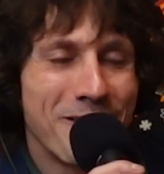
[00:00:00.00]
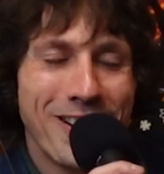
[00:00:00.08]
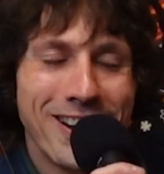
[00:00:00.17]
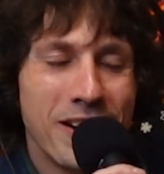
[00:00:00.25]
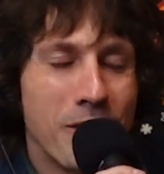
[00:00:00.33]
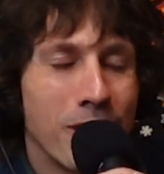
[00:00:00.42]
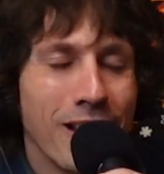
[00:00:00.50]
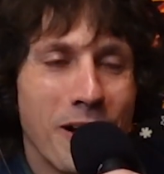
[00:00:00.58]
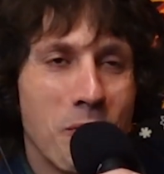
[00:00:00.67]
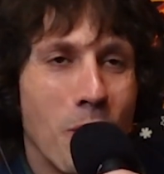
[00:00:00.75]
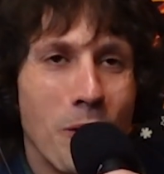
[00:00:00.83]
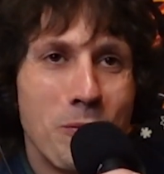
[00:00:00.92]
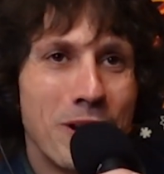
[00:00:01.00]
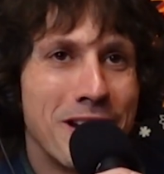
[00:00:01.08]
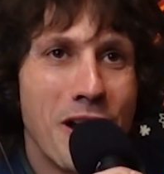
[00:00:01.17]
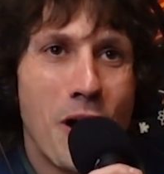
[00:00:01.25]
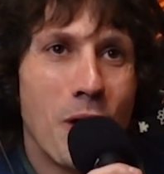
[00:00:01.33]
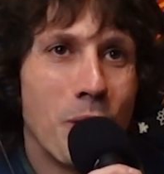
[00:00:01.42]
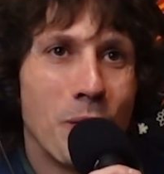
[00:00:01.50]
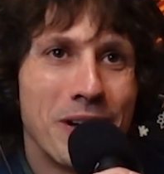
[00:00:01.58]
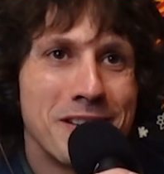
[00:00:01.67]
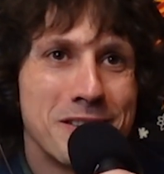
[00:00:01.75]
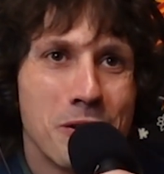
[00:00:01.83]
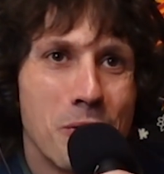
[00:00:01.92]
radio or like what we know
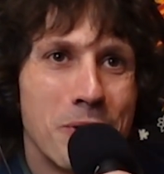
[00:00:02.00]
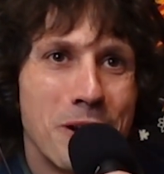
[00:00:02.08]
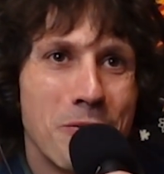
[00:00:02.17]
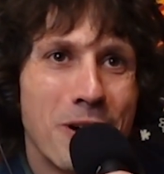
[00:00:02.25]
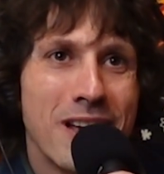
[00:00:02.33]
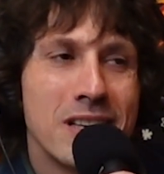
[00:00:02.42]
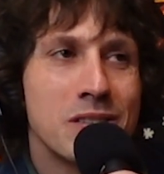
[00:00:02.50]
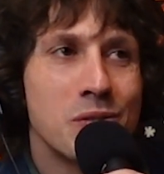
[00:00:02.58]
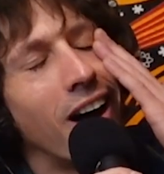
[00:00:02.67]
in so many ways.